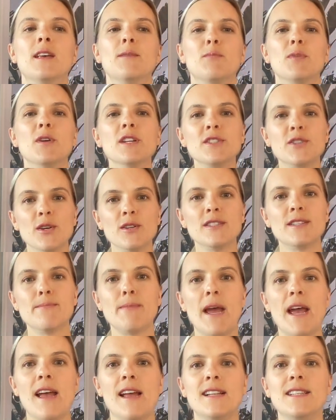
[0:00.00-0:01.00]
Print on
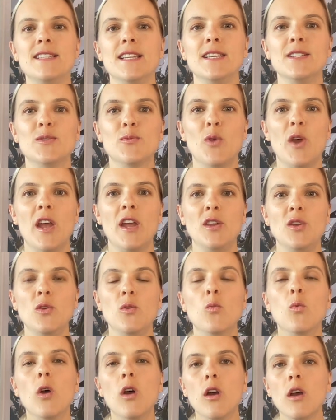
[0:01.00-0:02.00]
demand is where
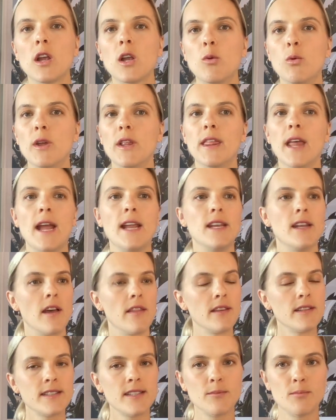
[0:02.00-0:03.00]
you work with
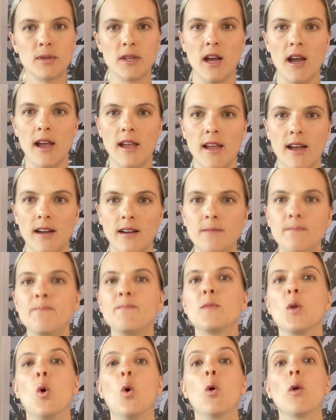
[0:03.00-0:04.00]
another supplier
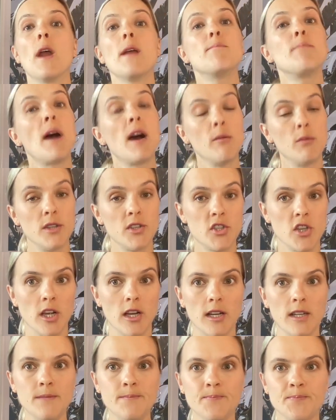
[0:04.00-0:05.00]
or a
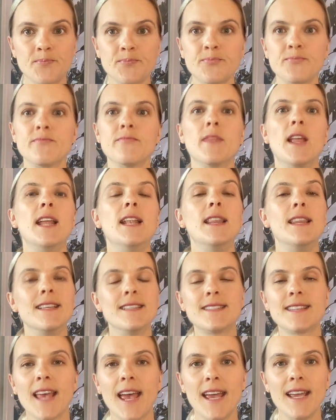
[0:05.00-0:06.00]
publisher, in
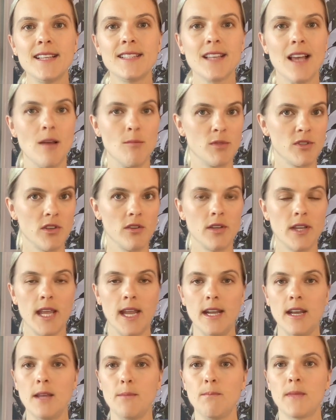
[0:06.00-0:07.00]
this case, Amazon
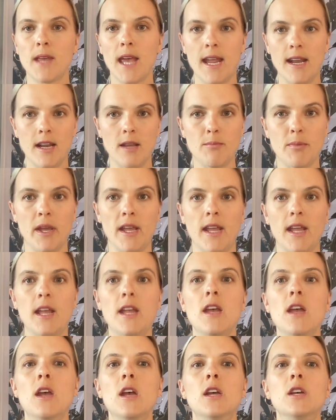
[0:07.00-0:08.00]

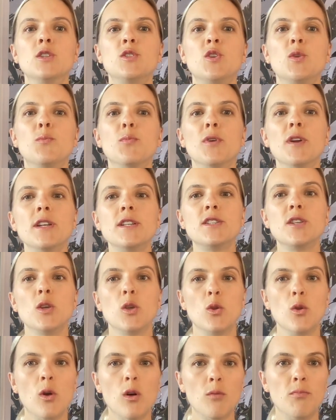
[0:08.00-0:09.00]
KDP, to print
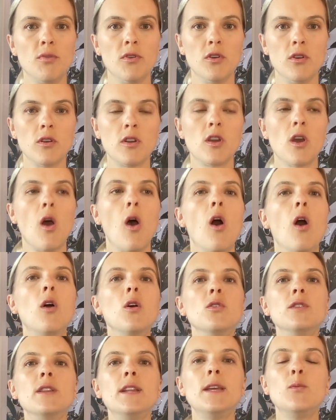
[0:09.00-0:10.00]
your book
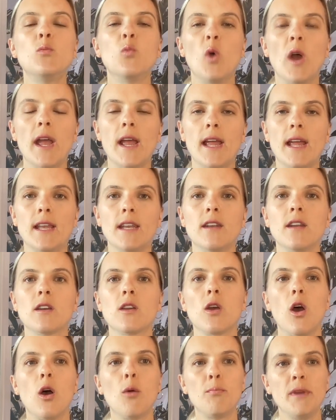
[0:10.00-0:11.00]
only when
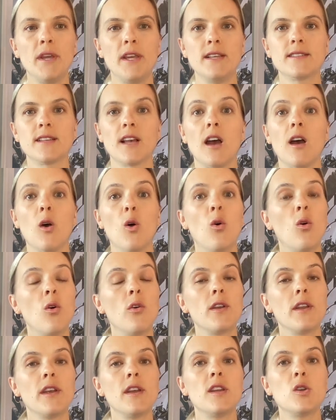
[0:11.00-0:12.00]
copies are
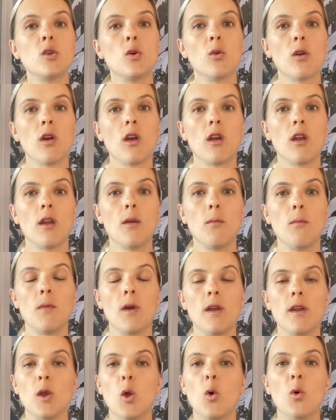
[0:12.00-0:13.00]
ordered or
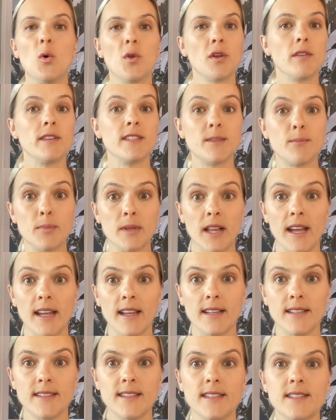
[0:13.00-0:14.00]
an order is
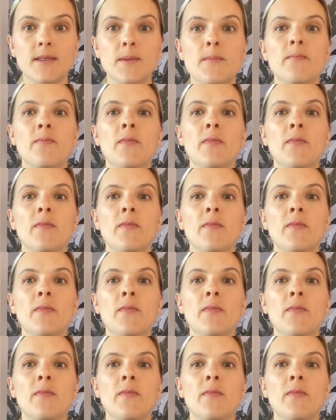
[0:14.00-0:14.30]
placed.